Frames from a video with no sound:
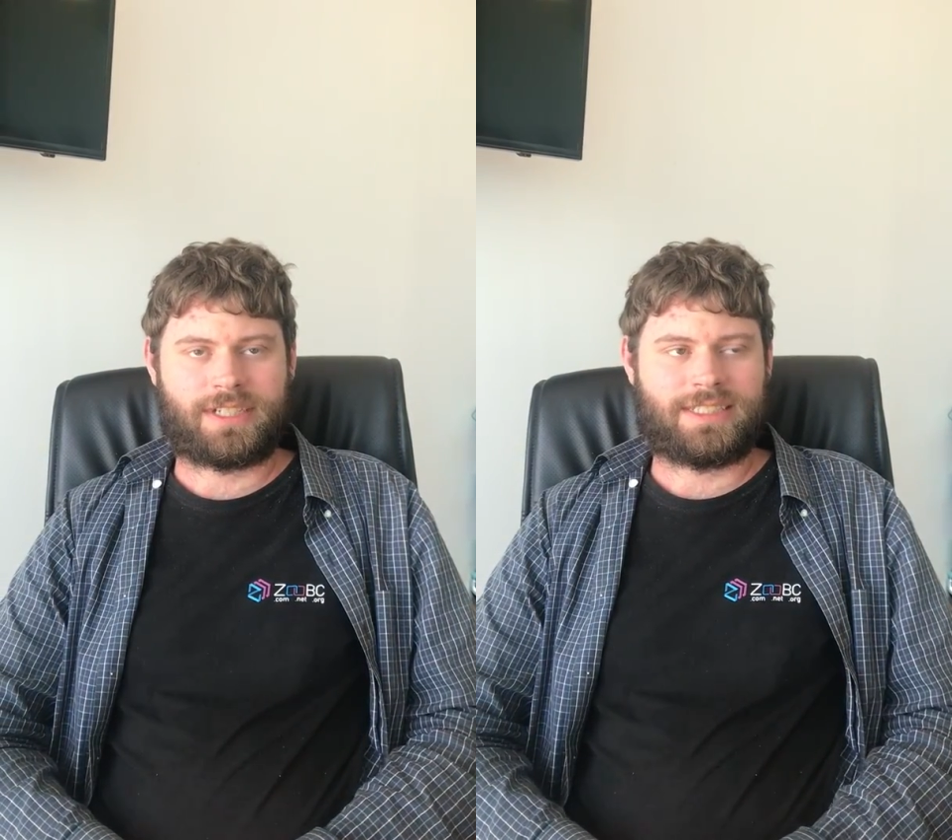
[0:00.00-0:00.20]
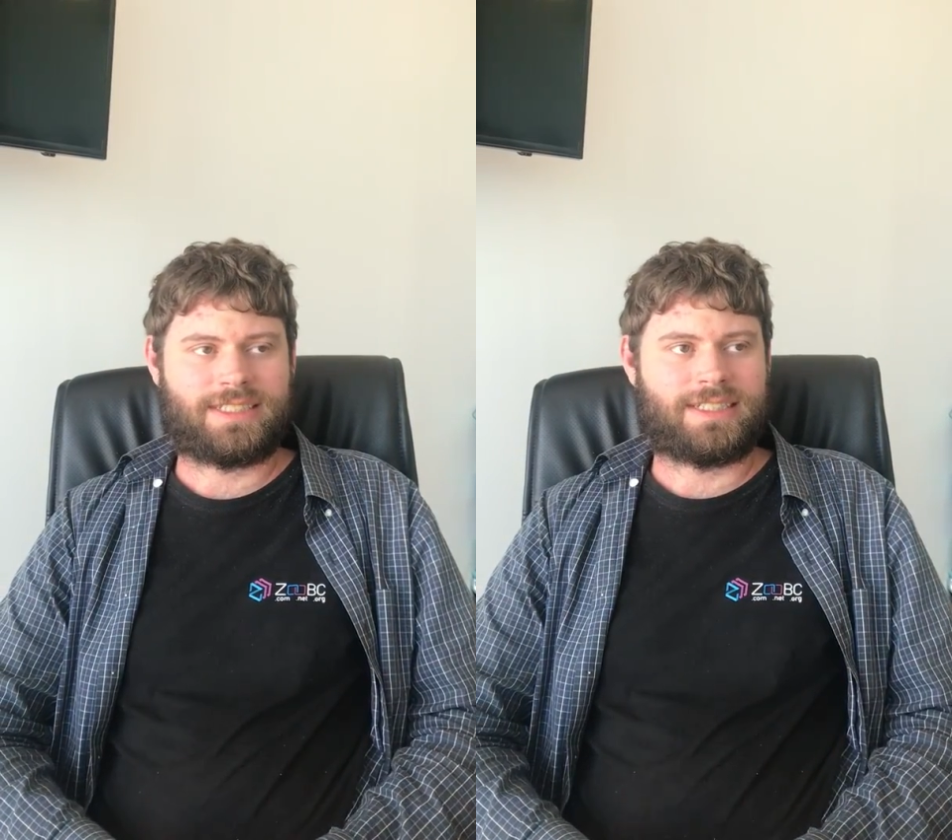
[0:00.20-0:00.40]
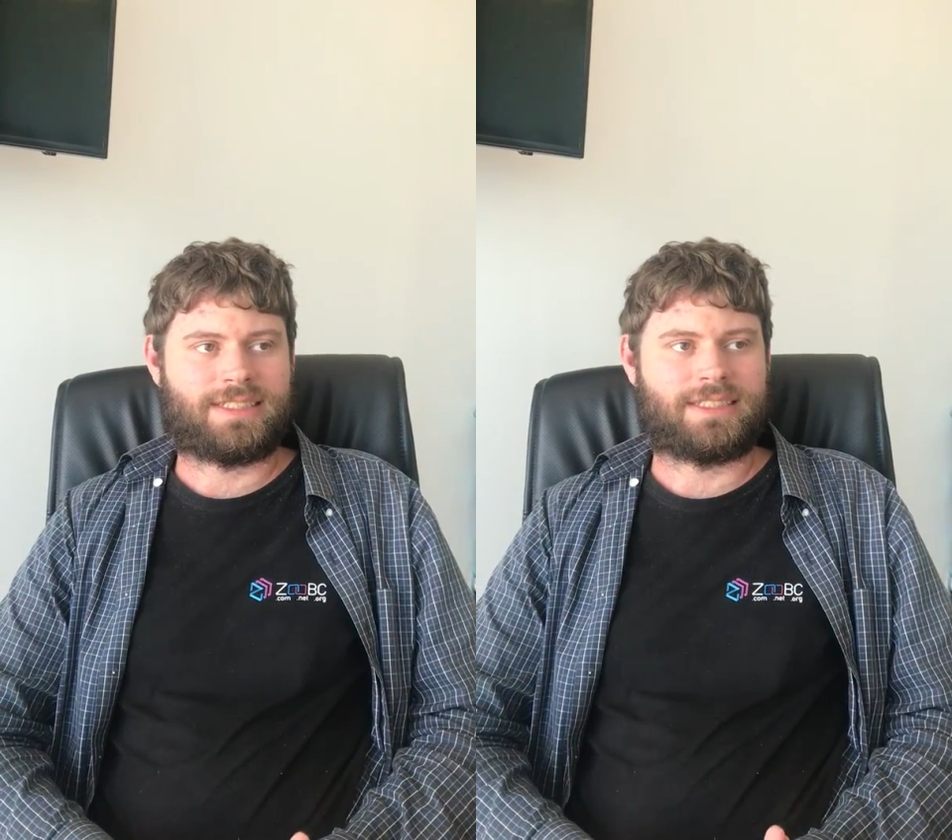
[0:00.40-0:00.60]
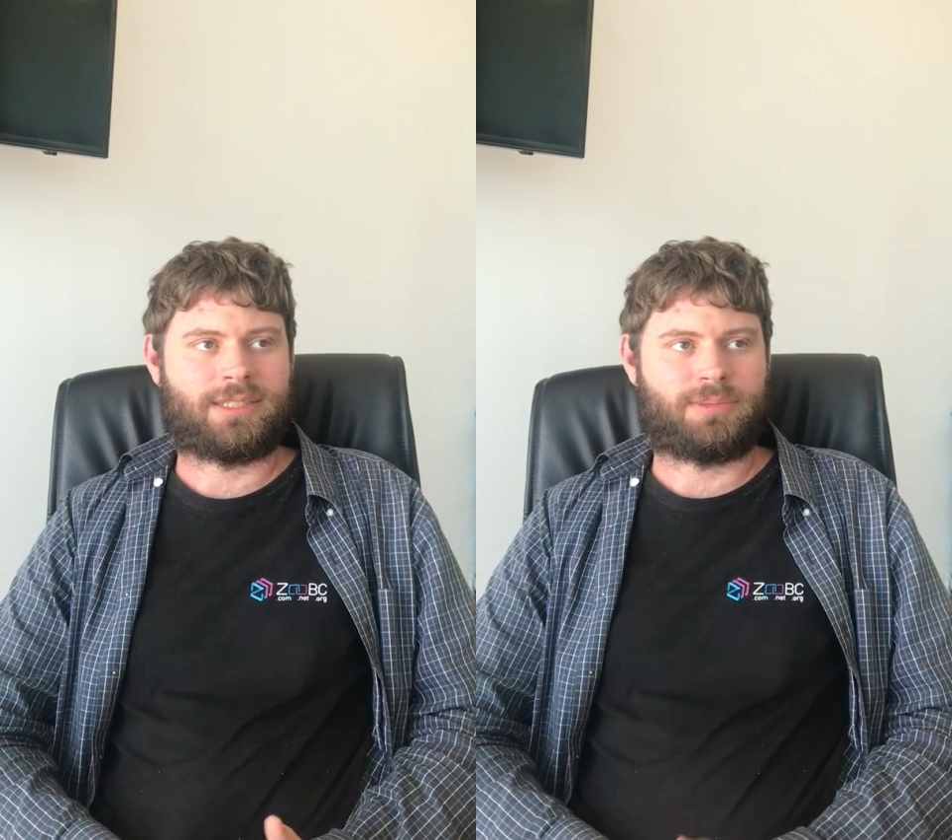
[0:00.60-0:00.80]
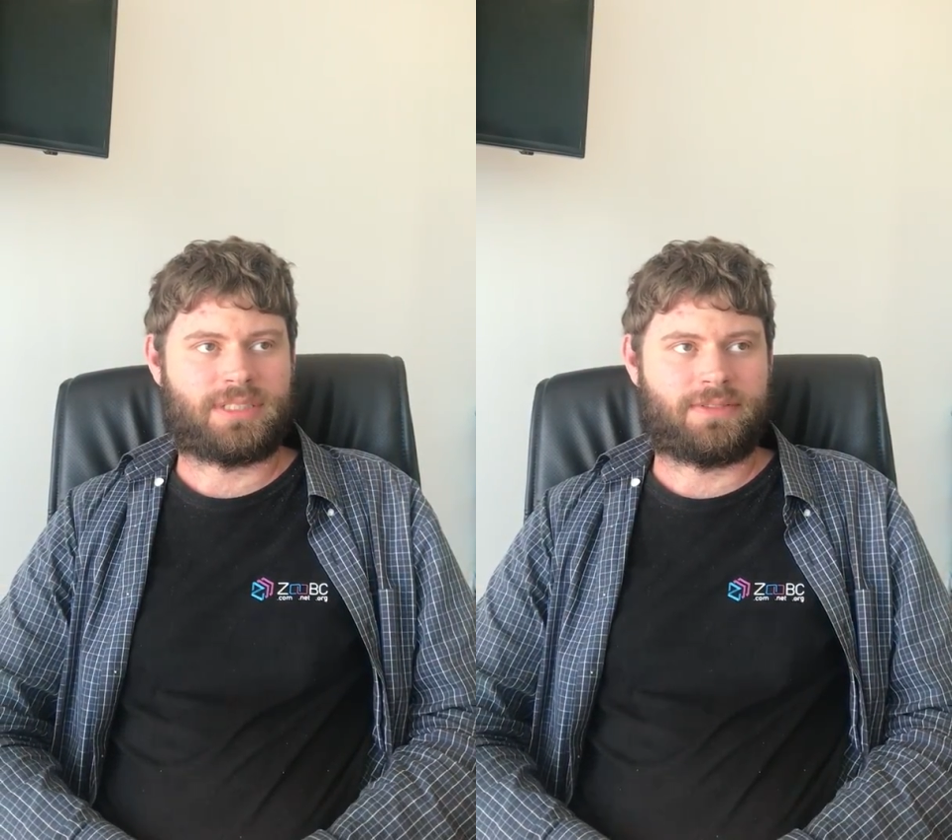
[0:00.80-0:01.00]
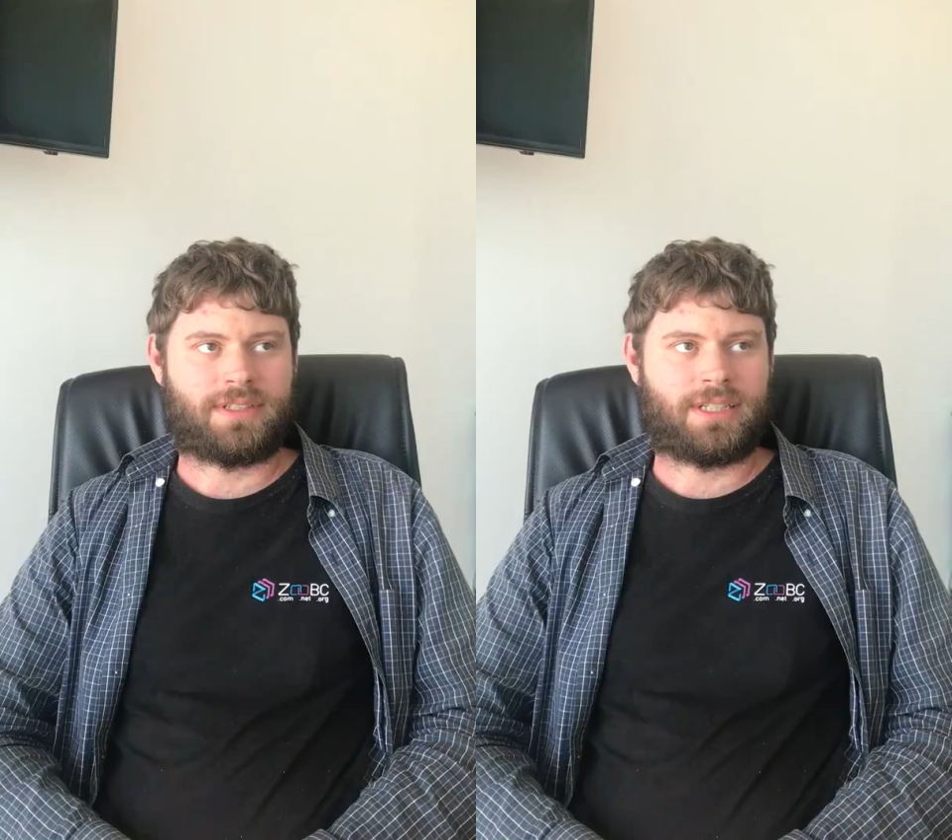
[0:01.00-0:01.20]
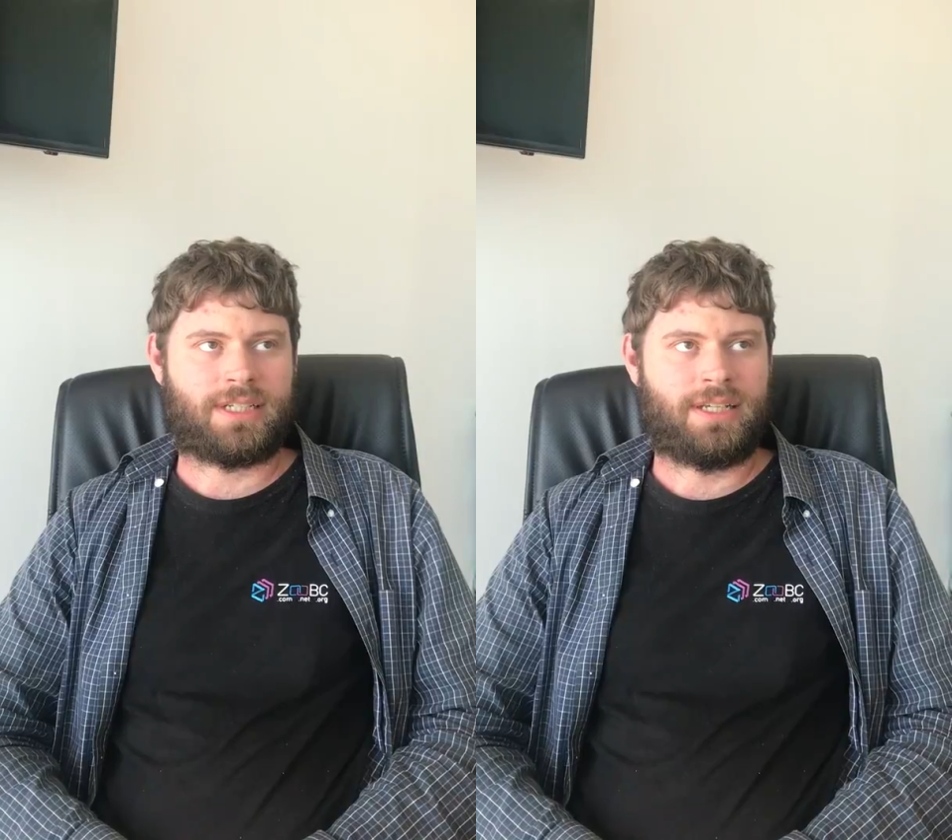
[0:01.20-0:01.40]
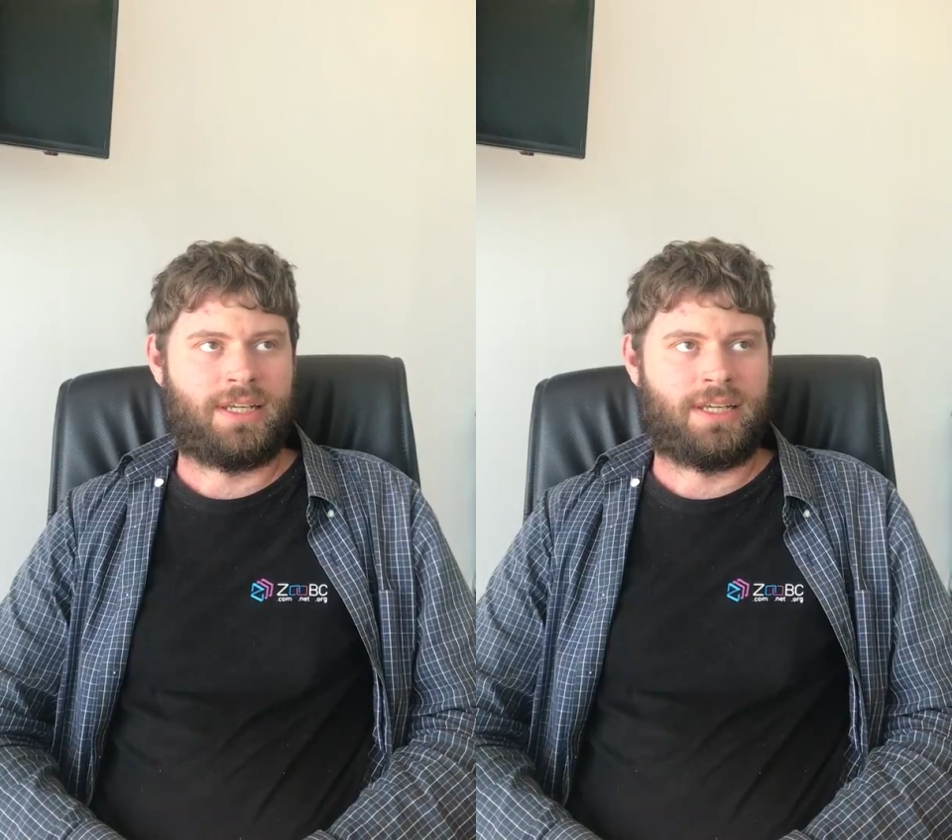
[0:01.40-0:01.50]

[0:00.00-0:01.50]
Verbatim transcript: consensus, specifically